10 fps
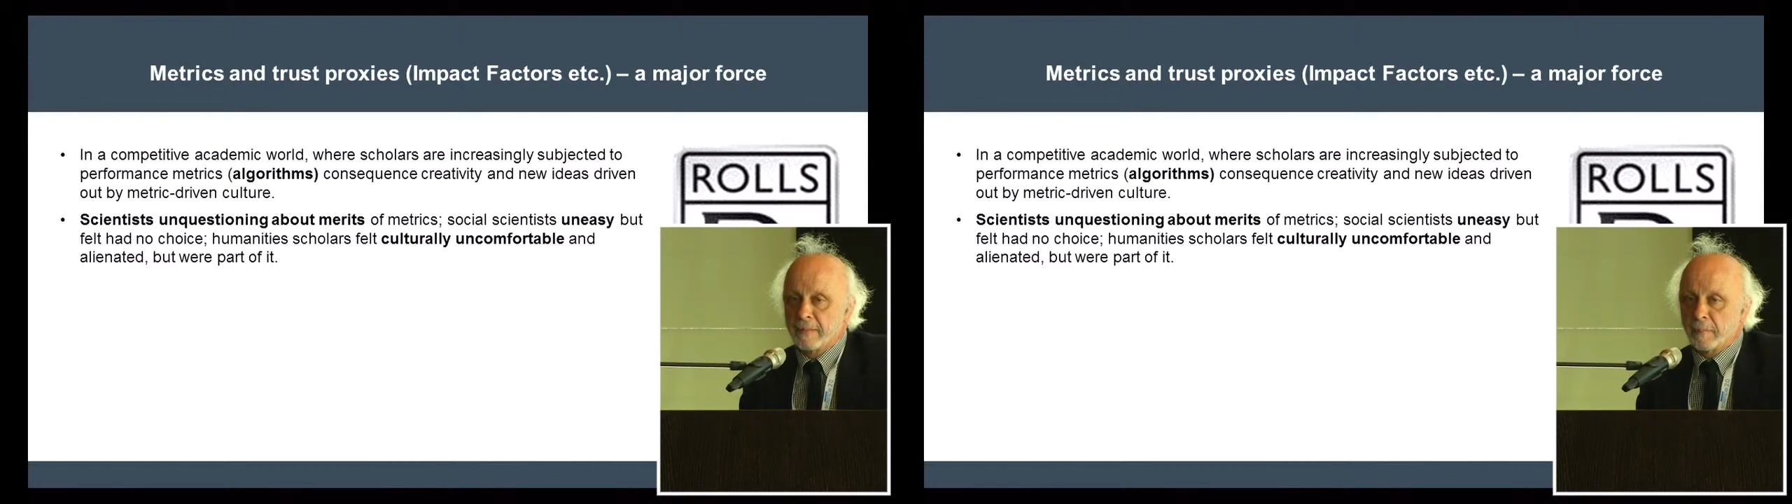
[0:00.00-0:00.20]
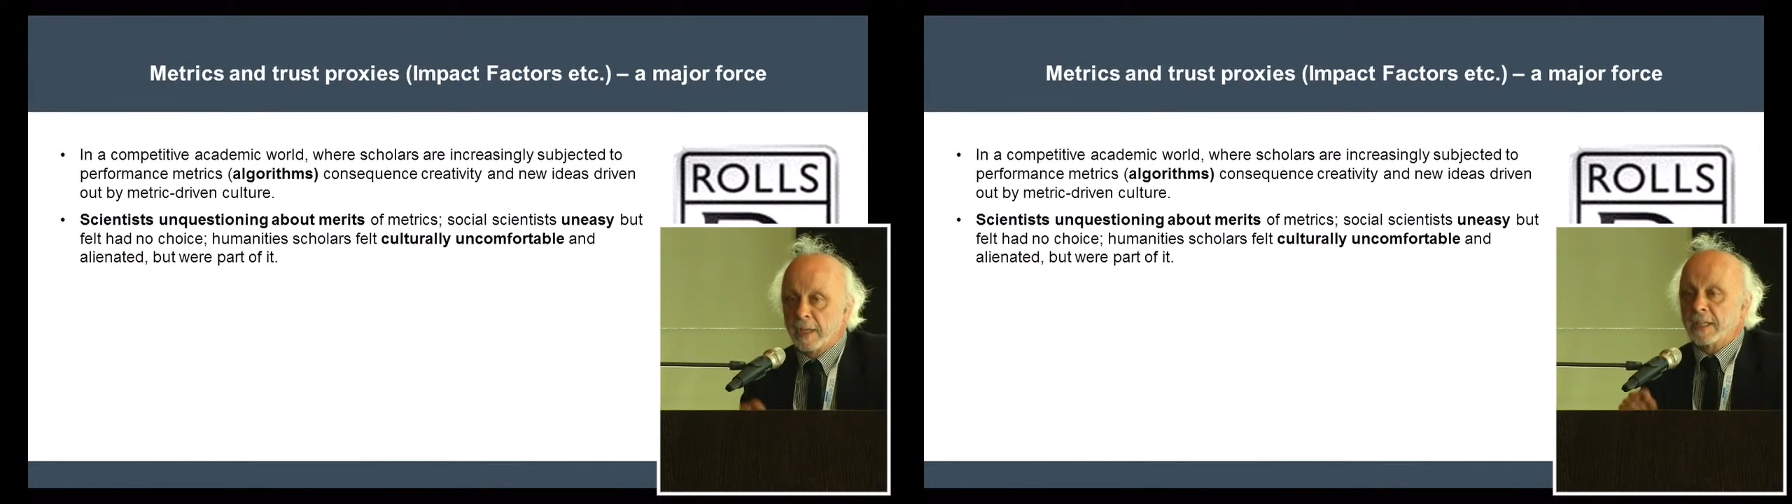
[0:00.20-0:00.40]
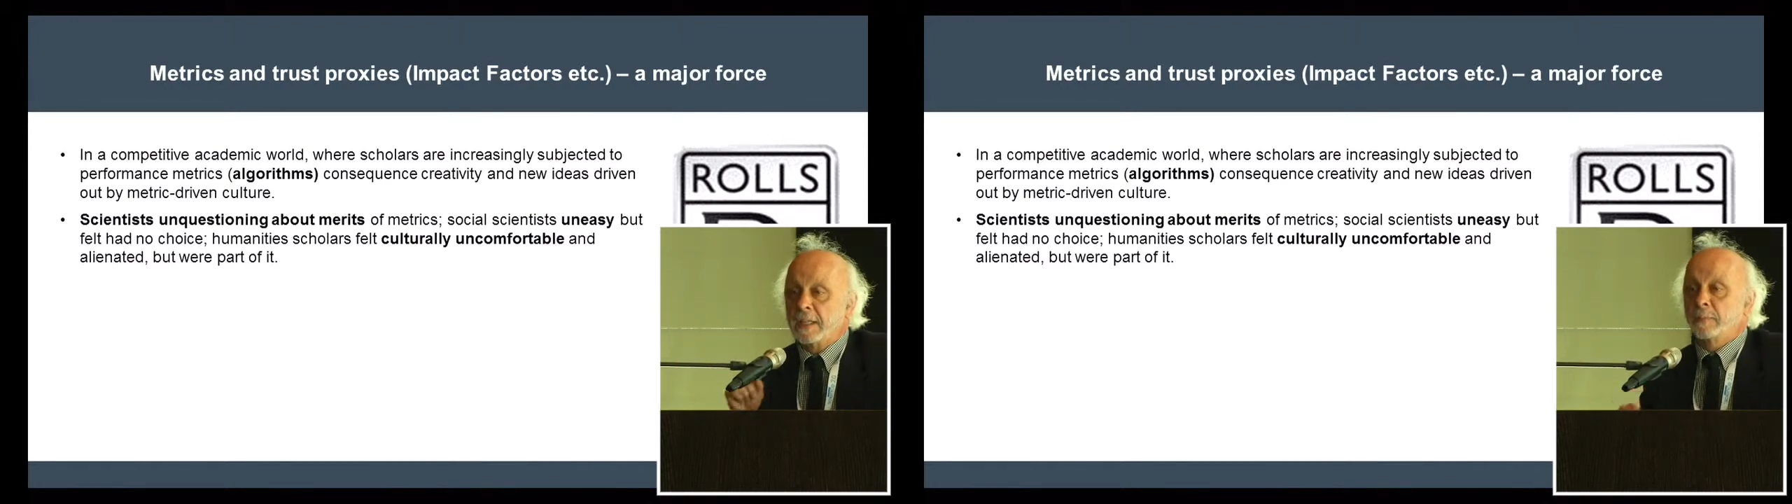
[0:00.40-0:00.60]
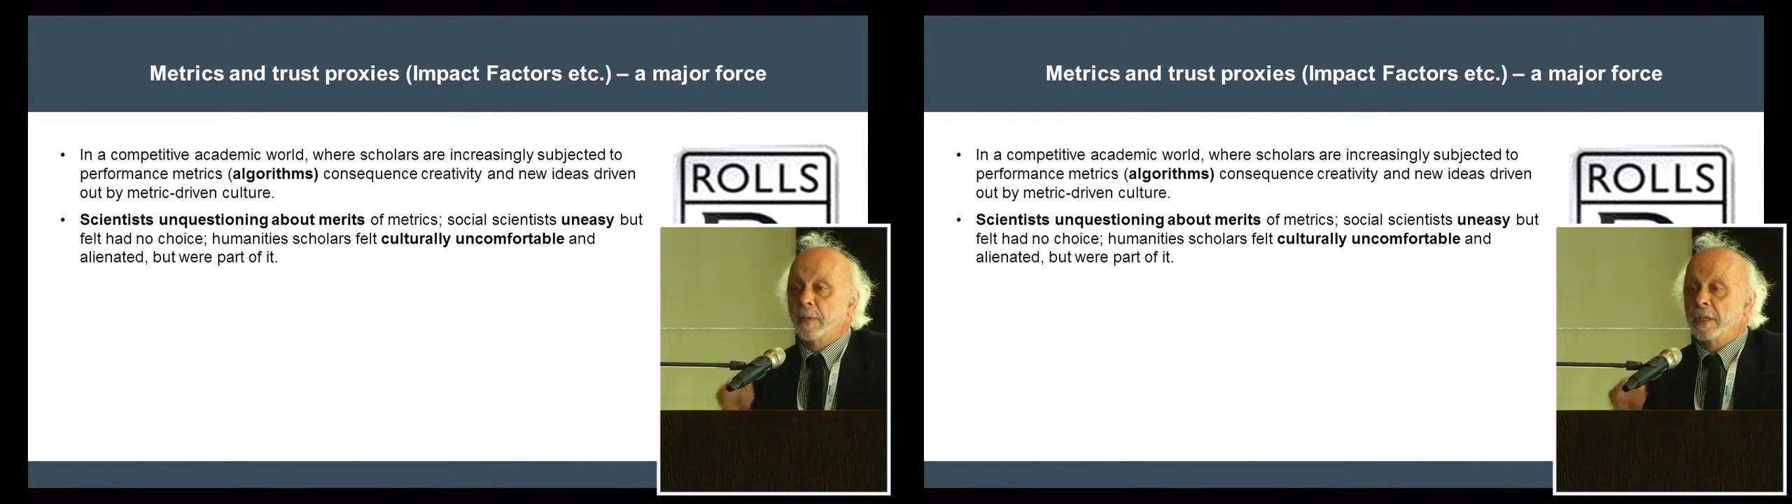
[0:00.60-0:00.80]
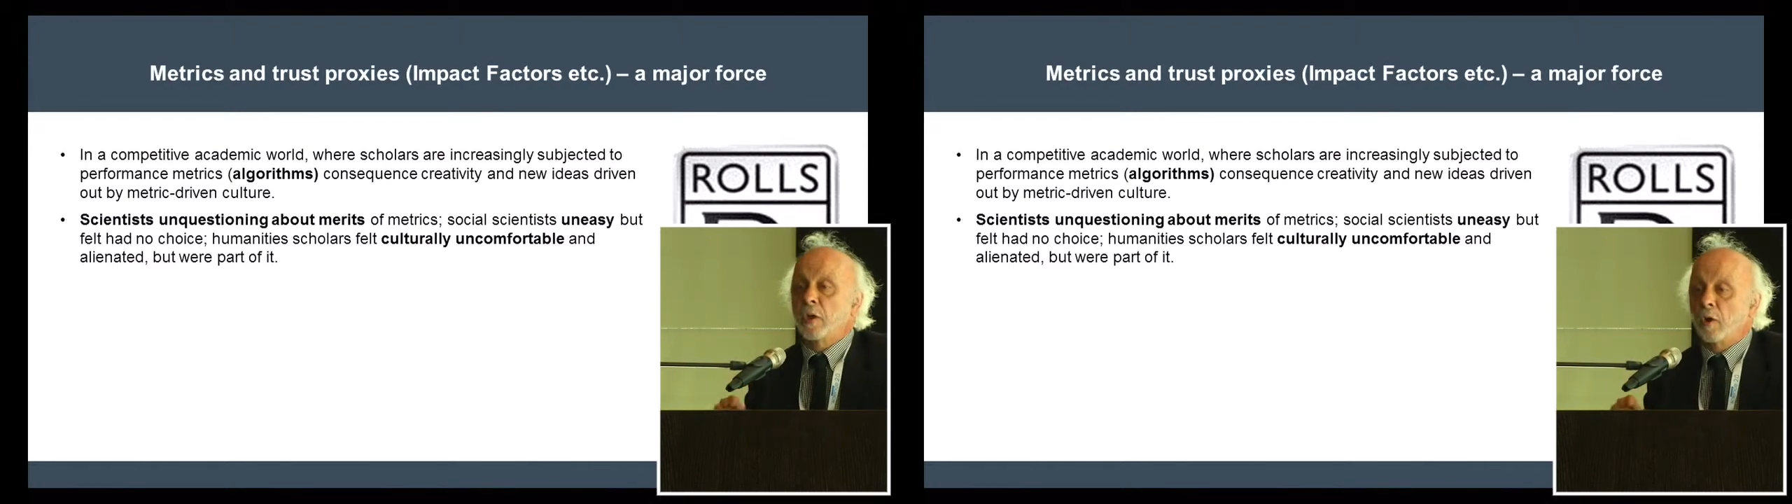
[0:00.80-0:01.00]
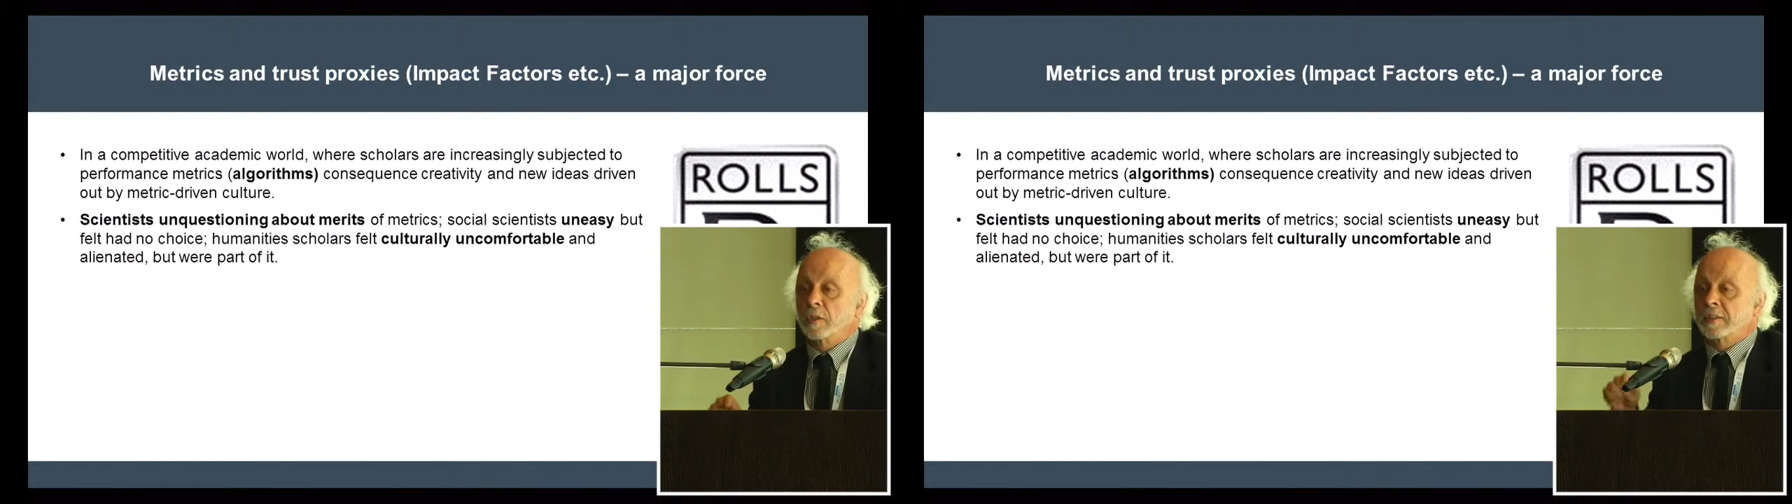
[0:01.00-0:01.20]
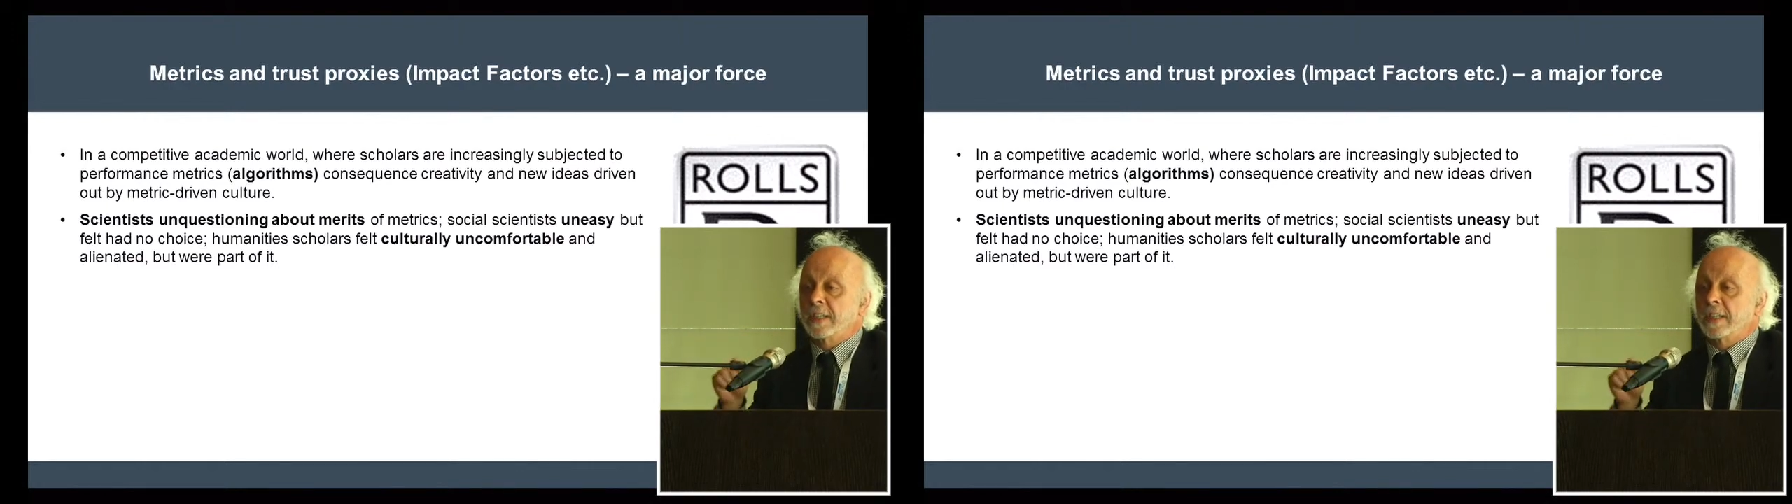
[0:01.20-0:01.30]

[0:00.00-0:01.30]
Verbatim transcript: but it's because